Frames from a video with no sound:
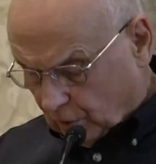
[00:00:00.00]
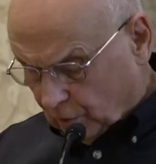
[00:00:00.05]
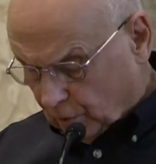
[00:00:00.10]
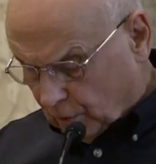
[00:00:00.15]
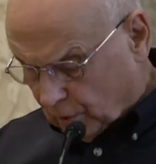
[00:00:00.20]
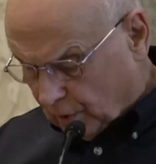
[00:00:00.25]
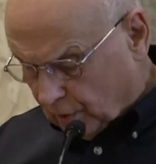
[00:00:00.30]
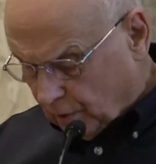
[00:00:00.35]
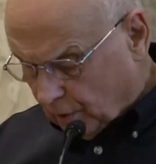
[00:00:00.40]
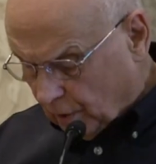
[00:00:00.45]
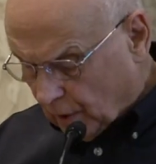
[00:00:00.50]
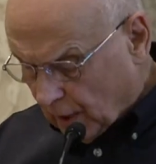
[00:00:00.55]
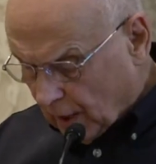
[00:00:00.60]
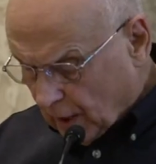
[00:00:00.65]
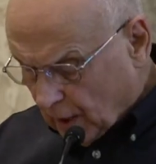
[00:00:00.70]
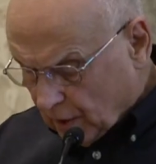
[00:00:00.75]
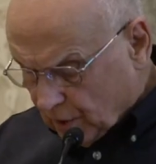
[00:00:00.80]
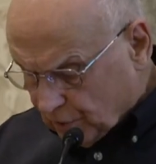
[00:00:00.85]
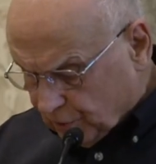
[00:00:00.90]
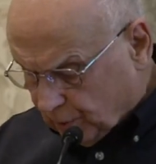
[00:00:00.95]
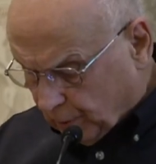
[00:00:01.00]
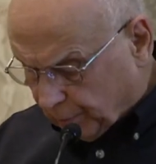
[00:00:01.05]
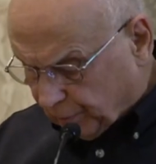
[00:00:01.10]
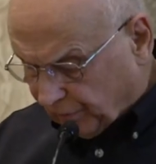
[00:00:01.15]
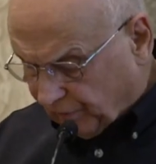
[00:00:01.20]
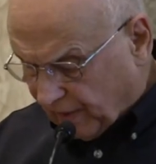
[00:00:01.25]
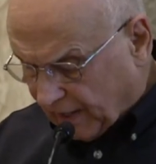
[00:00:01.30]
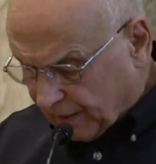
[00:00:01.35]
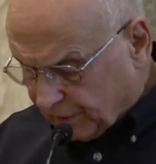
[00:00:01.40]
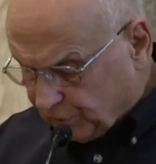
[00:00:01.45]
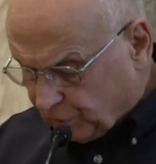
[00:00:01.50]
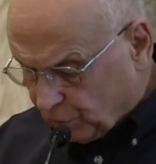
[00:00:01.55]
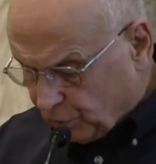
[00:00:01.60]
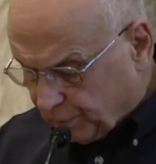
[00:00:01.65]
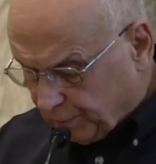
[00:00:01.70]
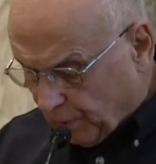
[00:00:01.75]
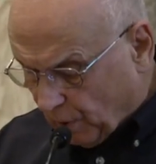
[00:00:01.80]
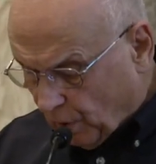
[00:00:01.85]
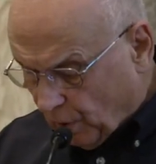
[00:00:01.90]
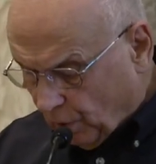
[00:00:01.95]
Hooker, Supervisors
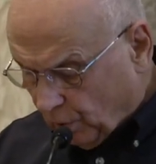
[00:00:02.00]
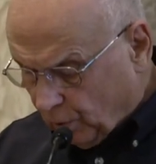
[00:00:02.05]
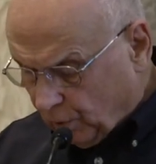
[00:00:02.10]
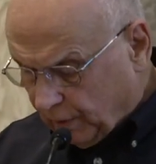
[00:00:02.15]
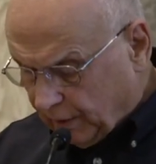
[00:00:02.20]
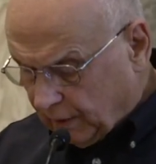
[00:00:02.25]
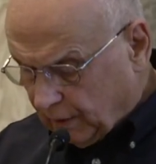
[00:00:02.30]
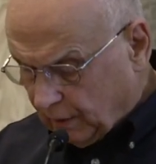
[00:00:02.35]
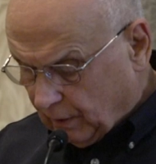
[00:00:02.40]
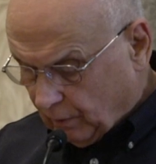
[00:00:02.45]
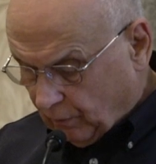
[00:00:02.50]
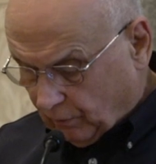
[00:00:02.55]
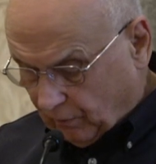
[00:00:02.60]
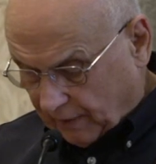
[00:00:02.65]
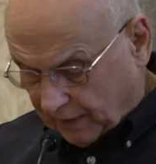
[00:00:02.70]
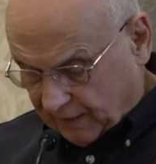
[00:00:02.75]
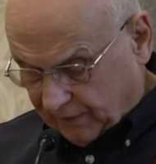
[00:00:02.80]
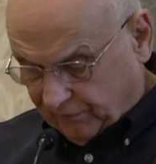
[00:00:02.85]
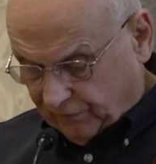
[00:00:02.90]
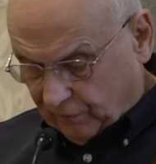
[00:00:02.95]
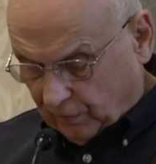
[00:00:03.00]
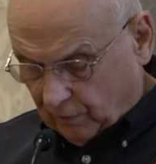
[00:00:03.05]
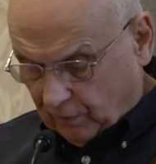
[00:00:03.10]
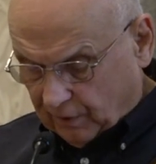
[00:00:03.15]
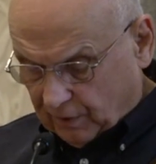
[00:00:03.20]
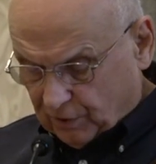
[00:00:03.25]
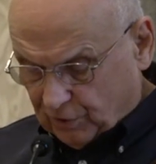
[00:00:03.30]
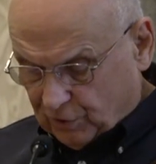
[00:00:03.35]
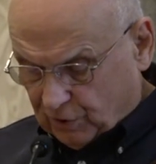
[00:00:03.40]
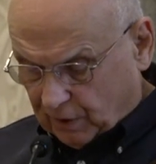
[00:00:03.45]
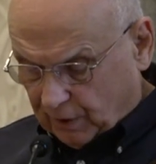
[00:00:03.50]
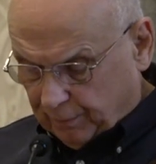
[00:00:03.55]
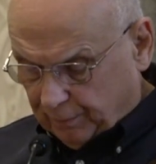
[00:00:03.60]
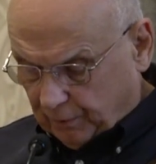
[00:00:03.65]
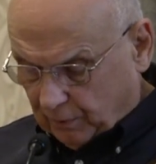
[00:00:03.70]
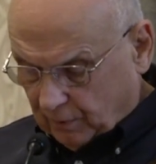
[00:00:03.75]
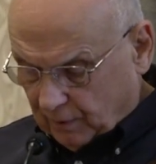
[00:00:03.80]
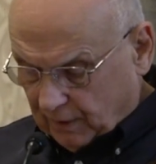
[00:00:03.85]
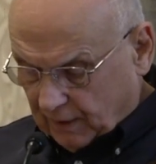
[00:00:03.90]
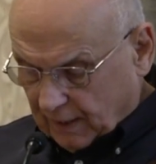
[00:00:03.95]
Mahoney, Radford, and
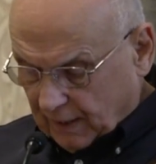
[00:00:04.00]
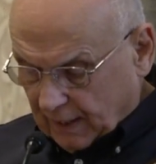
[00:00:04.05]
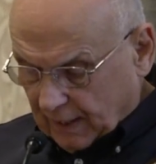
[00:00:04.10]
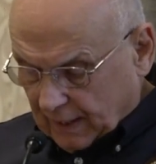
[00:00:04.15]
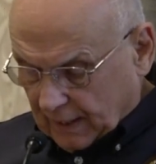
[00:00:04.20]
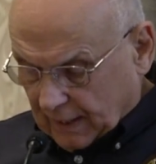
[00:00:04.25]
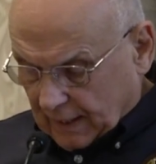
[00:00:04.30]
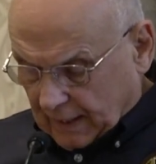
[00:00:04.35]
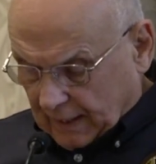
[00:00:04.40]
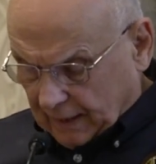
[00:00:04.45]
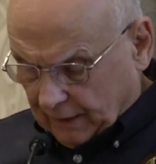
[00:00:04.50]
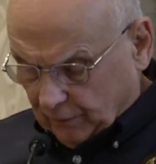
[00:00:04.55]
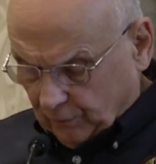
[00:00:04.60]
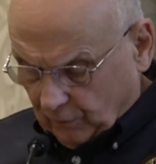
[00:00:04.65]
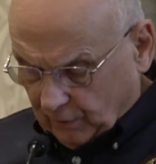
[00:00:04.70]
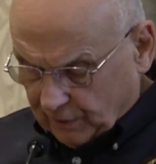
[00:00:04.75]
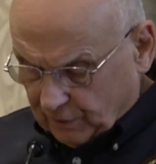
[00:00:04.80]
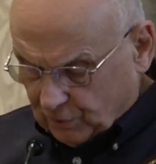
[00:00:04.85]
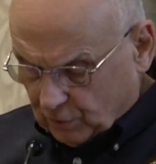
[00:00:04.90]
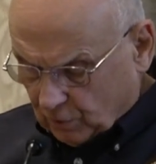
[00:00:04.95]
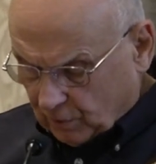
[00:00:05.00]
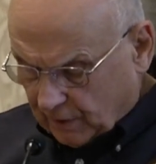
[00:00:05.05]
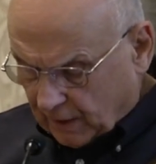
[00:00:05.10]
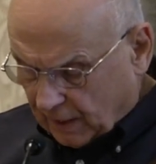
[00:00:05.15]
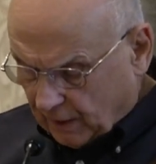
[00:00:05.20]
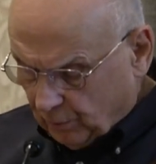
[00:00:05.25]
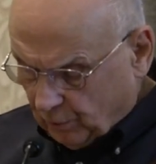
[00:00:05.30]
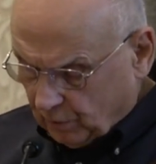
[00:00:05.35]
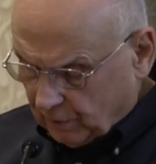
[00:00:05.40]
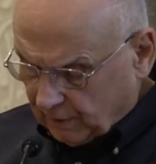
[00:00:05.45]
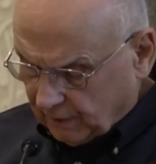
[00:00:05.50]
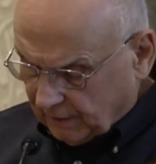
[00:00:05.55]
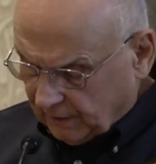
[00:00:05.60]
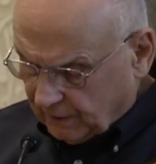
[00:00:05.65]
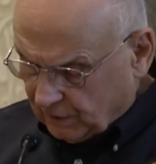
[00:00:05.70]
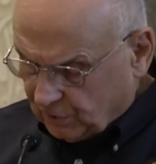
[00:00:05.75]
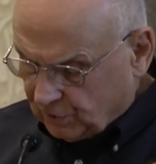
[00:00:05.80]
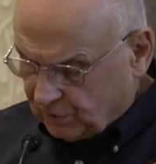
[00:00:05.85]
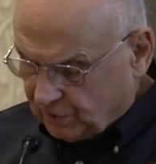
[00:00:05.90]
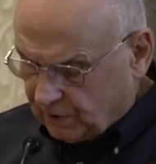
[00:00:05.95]
Shepard, and Richard Kaywood and
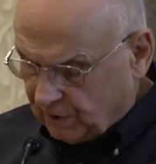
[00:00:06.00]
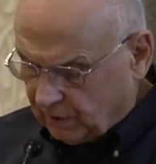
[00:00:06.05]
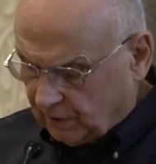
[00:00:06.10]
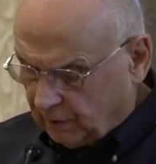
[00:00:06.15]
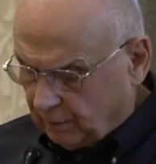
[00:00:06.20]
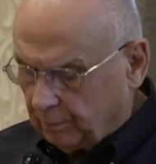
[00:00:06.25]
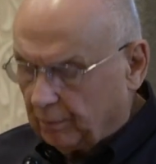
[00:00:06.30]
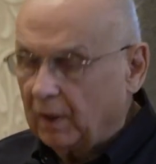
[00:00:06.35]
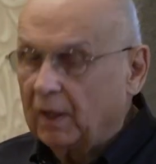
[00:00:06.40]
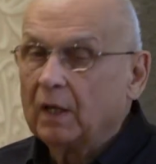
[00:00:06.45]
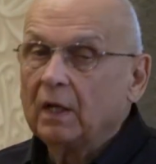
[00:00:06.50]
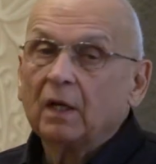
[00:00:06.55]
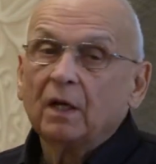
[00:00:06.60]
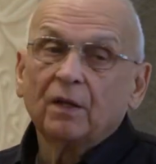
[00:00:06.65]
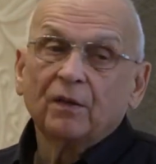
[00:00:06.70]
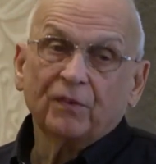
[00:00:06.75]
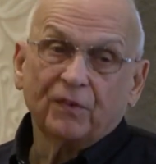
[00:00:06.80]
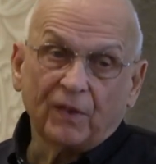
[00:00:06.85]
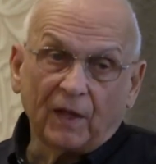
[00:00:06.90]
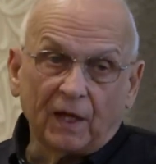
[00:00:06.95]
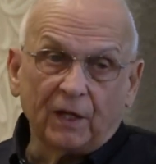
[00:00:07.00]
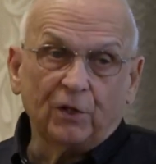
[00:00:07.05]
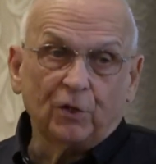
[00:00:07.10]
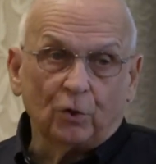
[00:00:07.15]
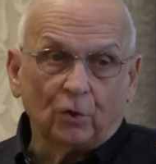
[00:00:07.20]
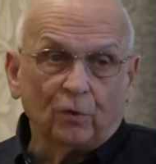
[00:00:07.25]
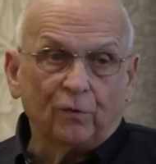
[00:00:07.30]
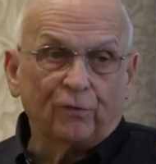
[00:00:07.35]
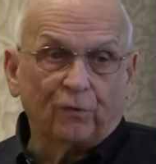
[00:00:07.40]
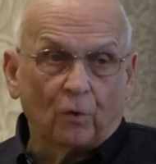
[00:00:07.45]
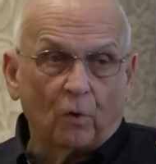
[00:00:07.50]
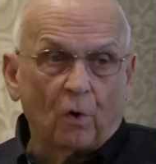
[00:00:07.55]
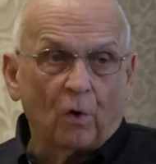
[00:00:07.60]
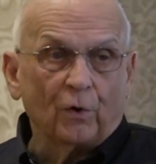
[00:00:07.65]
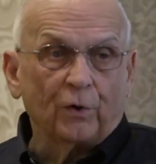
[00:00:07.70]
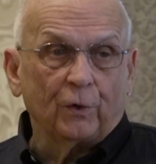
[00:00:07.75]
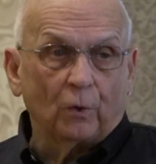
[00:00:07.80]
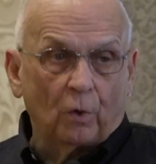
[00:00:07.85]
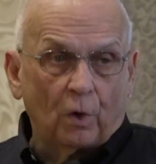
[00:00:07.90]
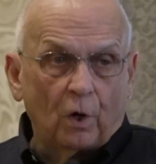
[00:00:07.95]
his team, thank you for
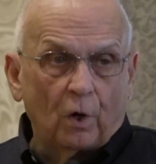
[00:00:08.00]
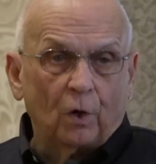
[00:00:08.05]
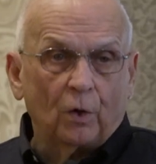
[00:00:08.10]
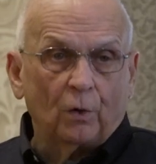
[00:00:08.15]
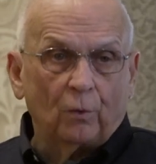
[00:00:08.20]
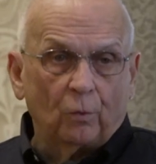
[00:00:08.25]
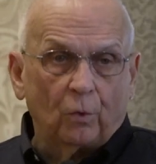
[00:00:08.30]
all your hard